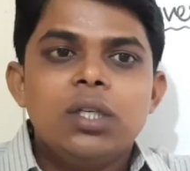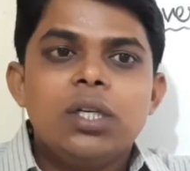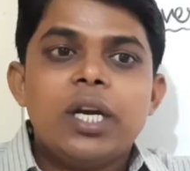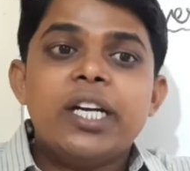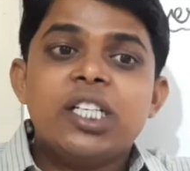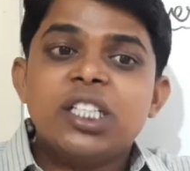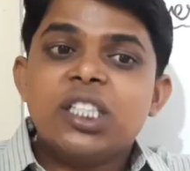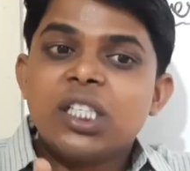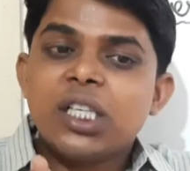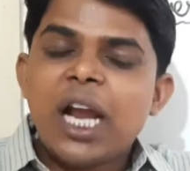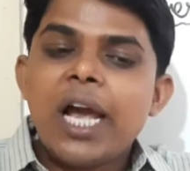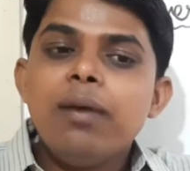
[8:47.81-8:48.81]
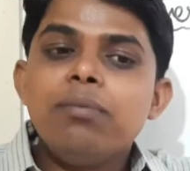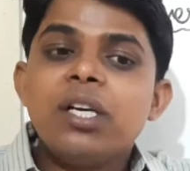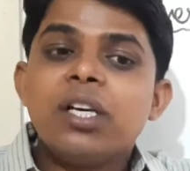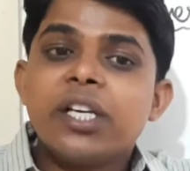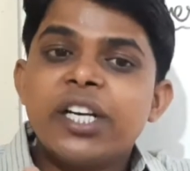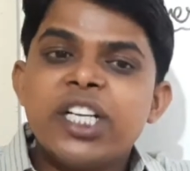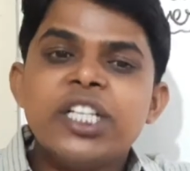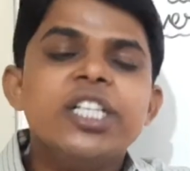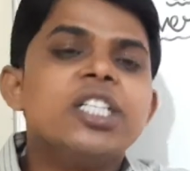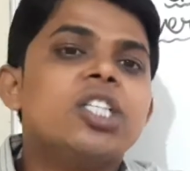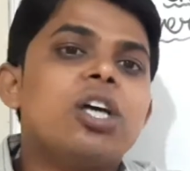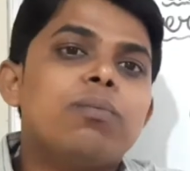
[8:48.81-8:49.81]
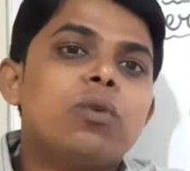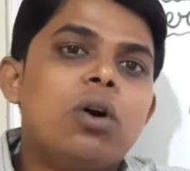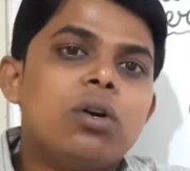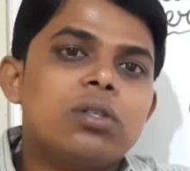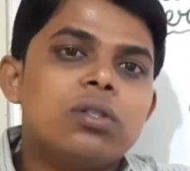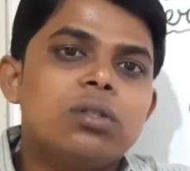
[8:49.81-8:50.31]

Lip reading: has described the greatness of God.